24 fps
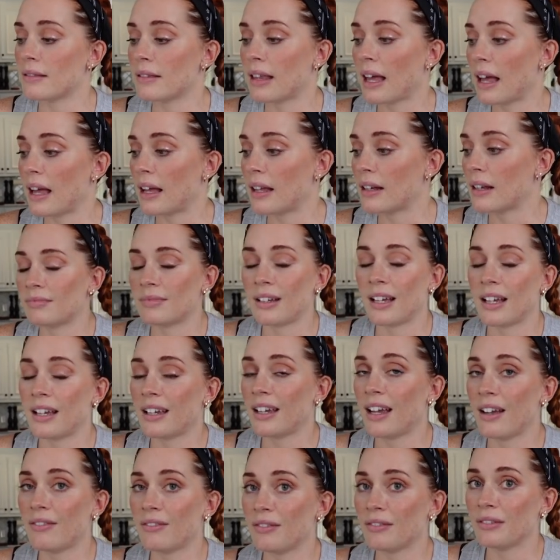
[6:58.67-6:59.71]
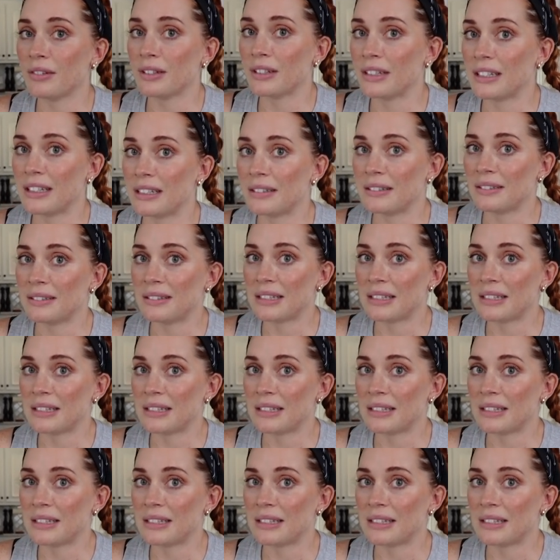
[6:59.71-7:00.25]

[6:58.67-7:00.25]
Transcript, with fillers: that I haven't really